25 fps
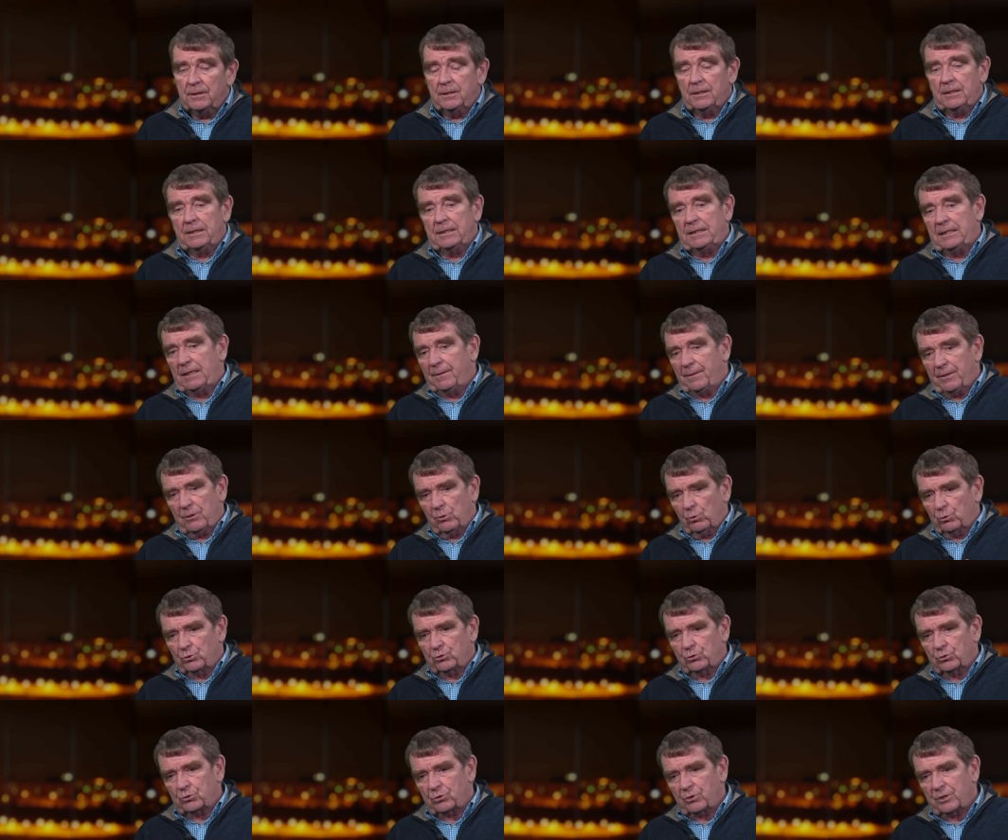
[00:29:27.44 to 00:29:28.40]
Uh, and there are all
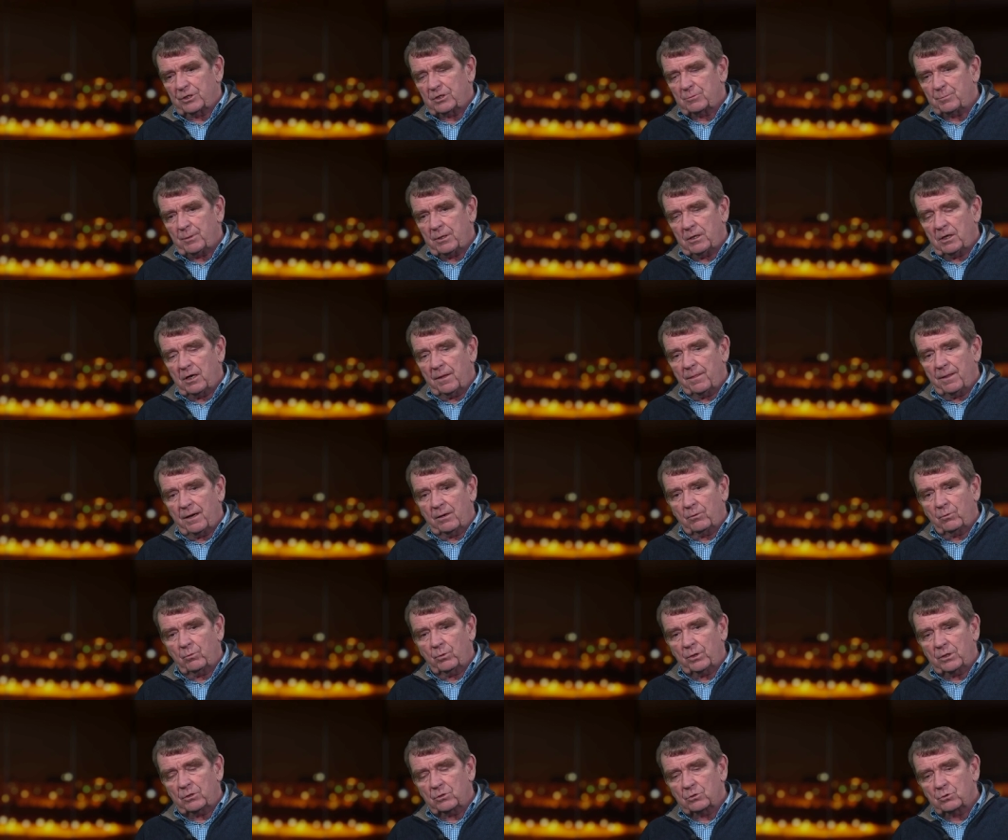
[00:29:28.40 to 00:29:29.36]
sorts of things behind that
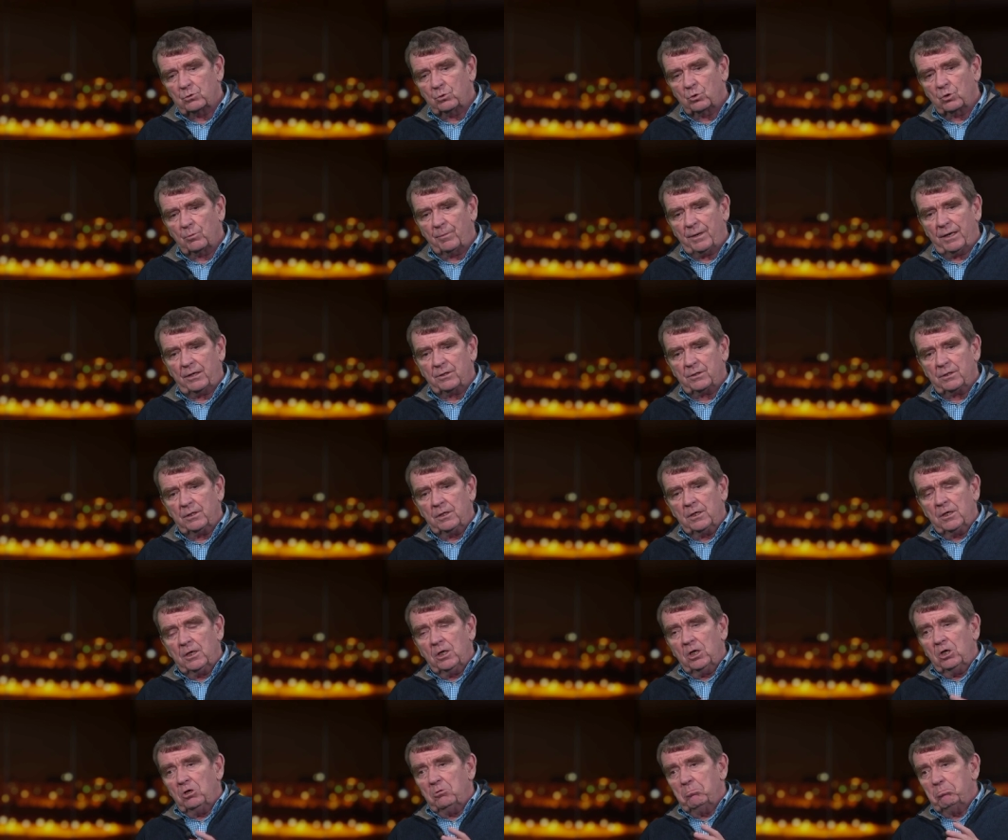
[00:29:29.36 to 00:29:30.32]
we can talk about.
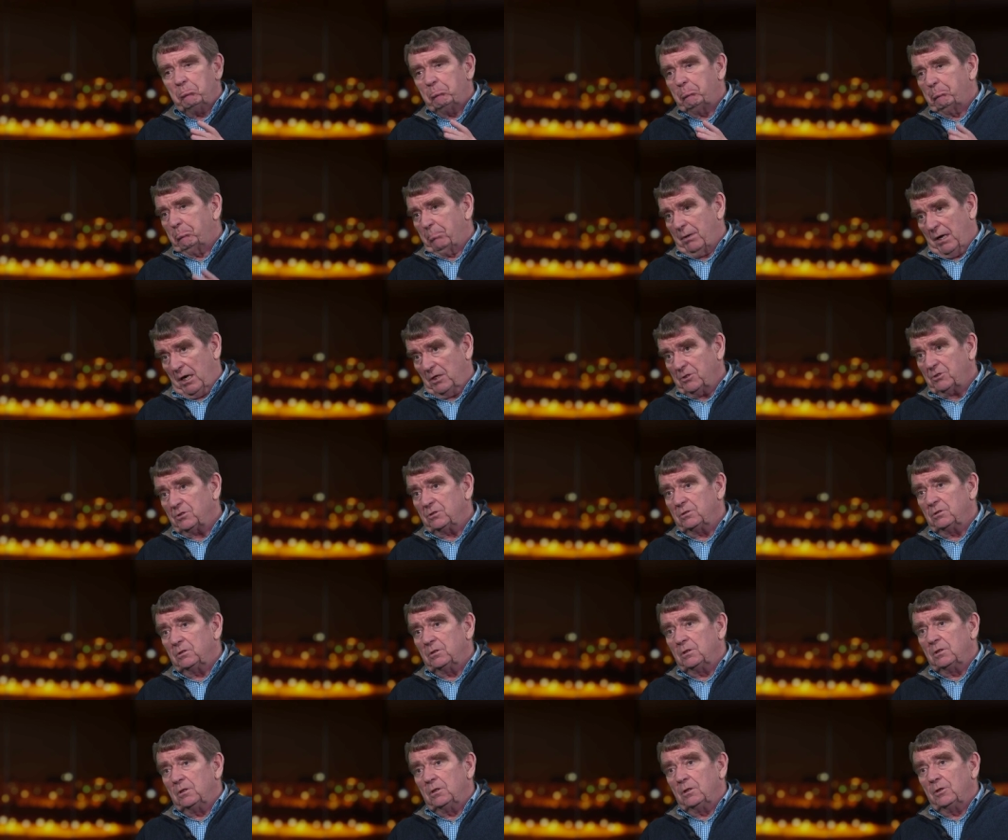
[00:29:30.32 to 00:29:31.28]
But
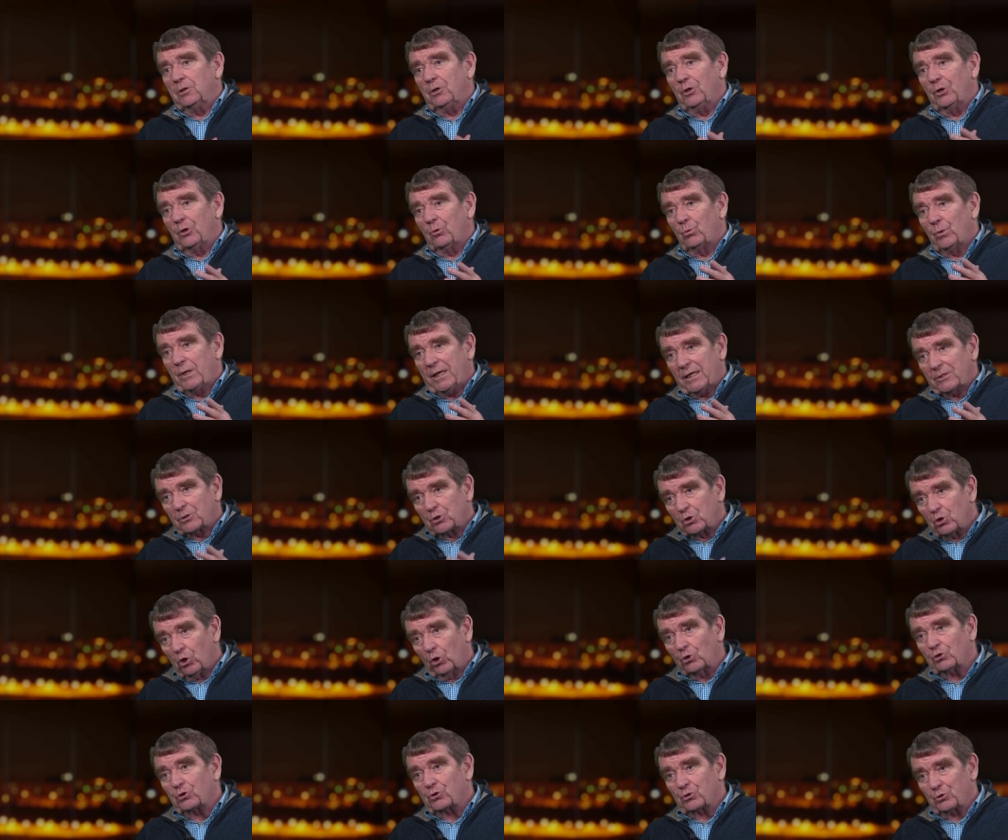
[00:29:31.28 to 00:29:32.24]
you know, we had
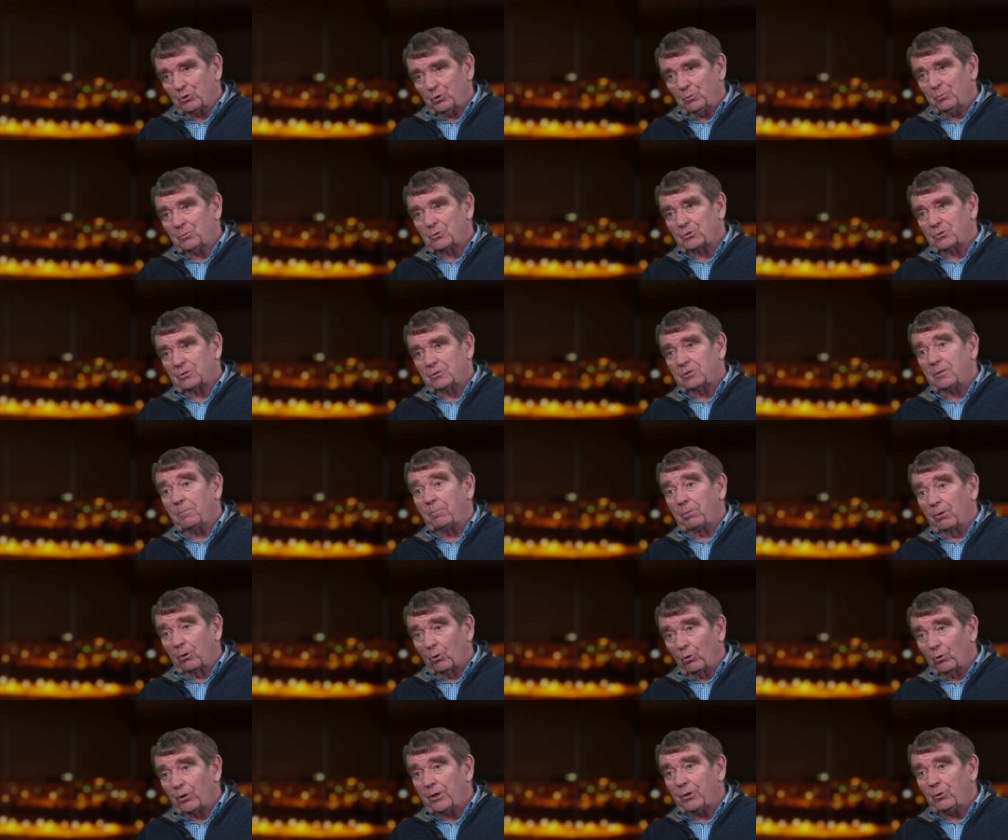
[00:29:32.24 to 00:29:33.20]
got troops
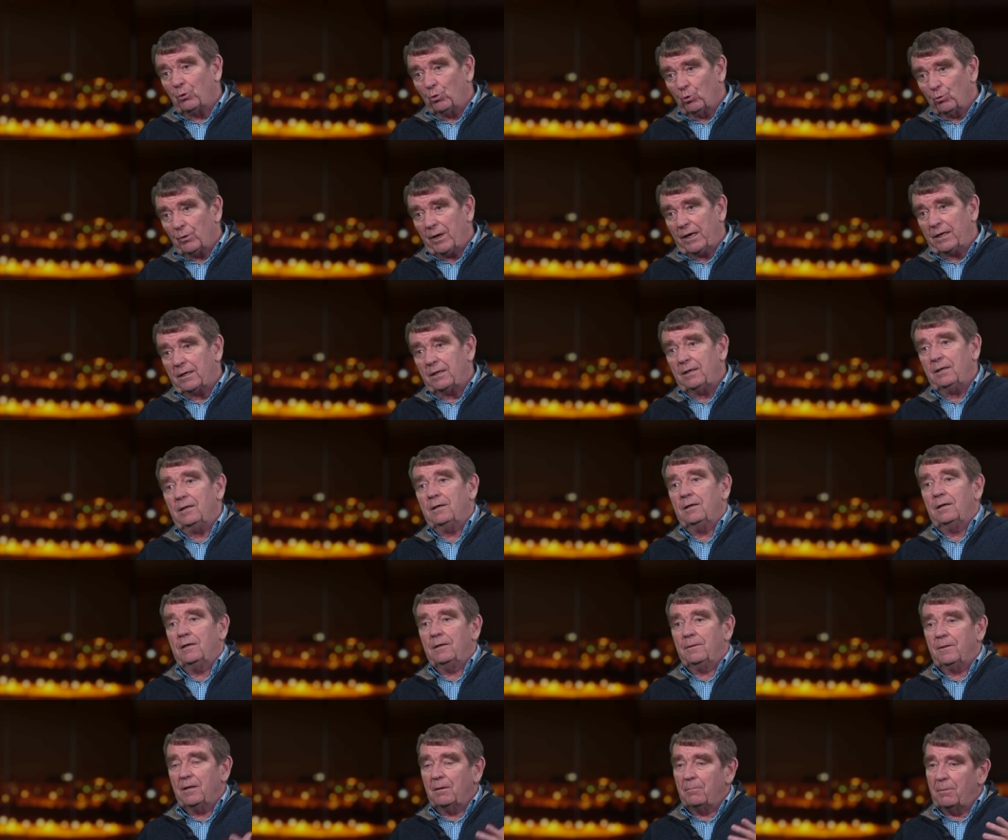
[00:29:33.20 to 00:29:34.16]
deployed already.
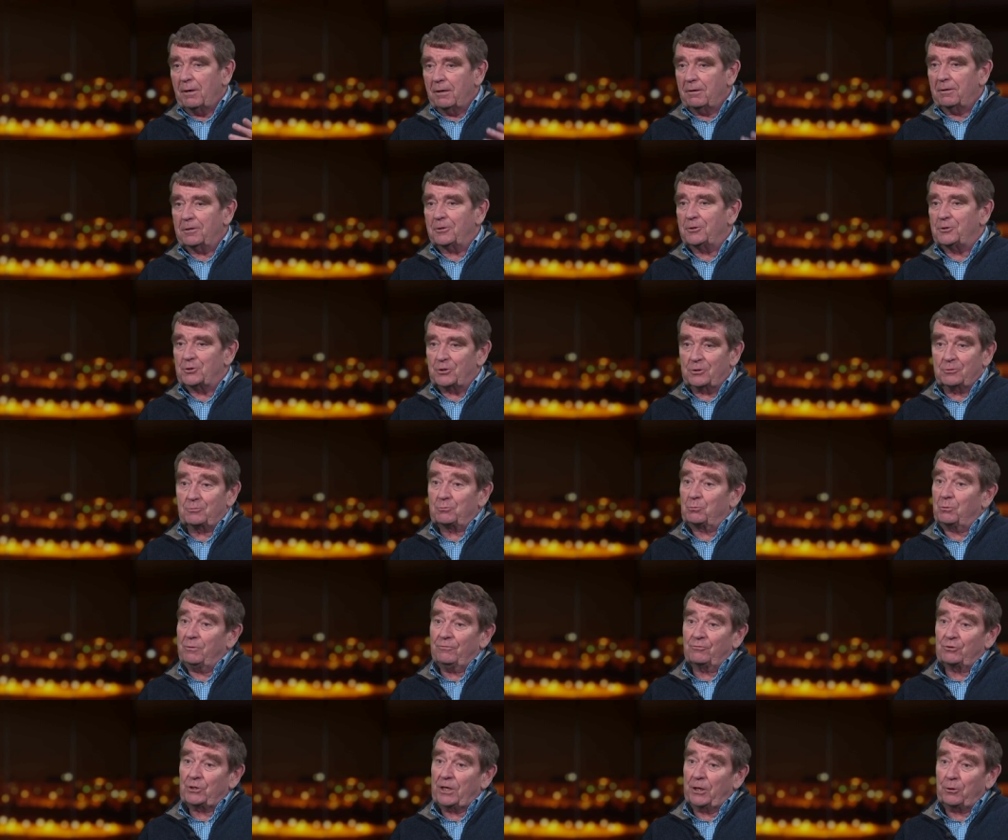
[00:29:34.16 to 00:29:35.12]
The Americans, as
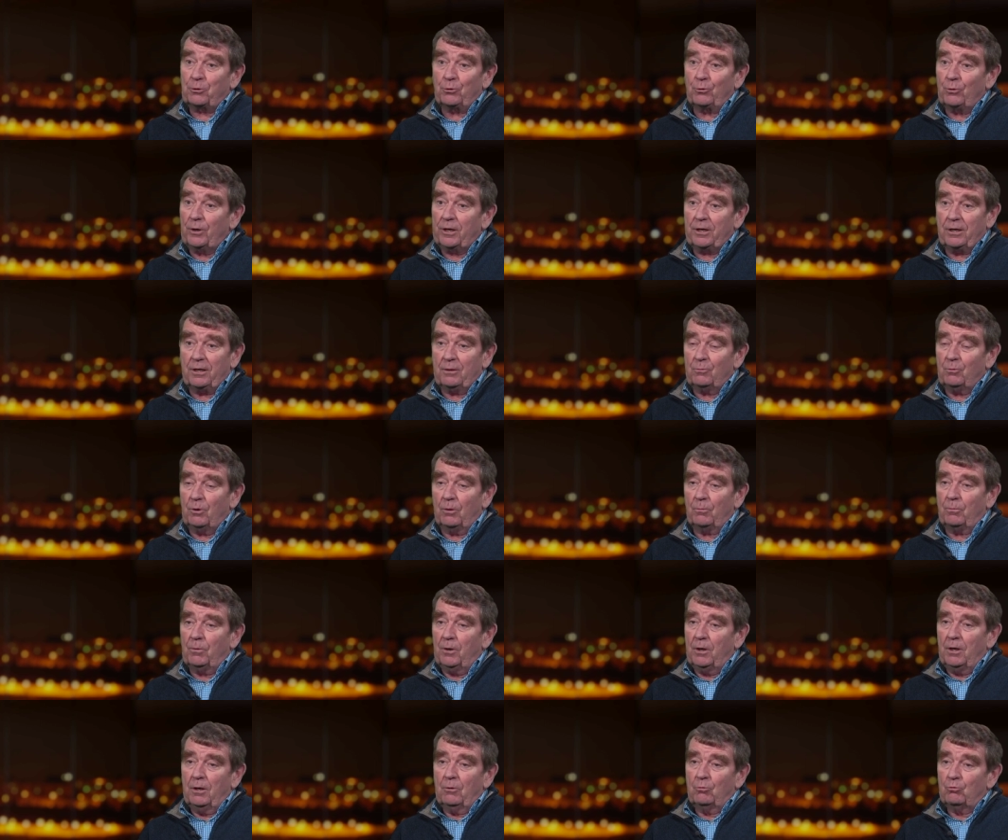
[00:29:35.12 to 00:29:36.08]
we've said already, were
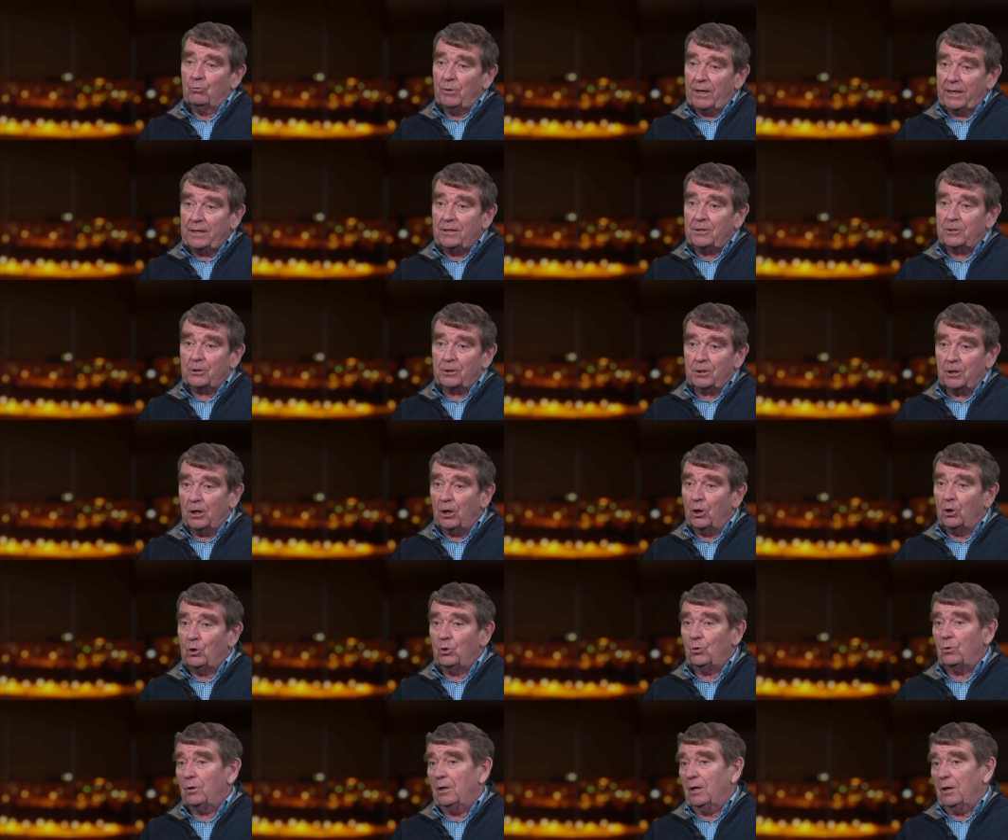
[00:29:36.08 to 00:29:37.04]
ready to
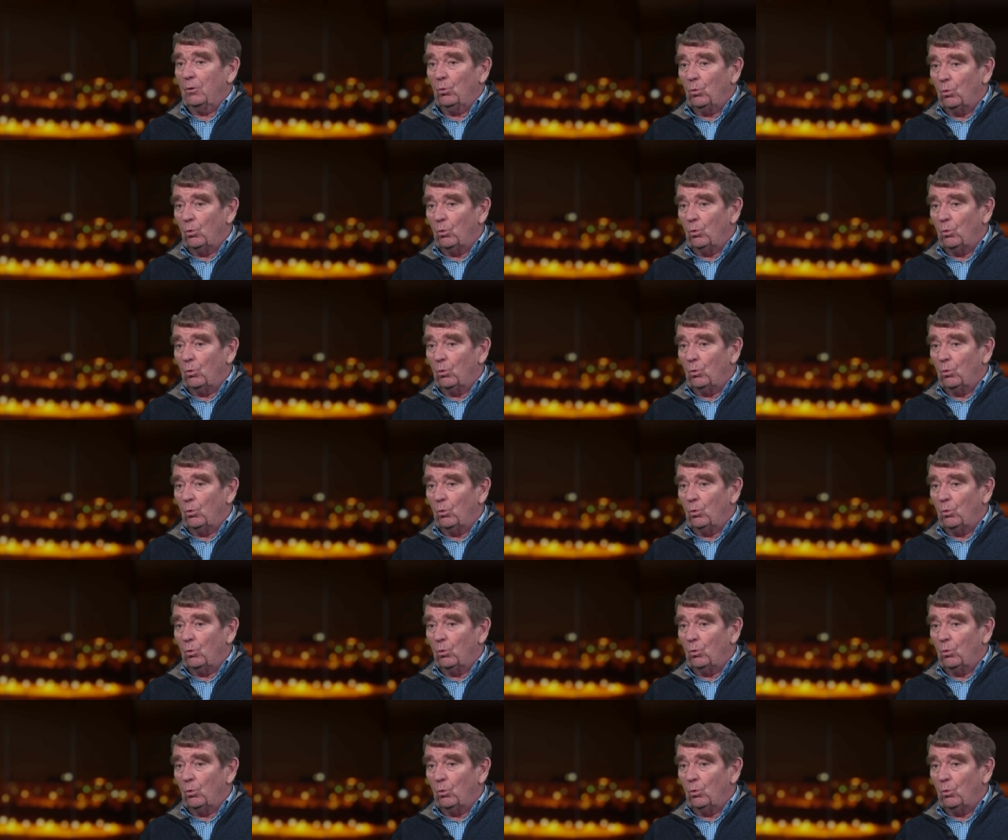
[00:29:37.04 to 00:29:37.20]
go,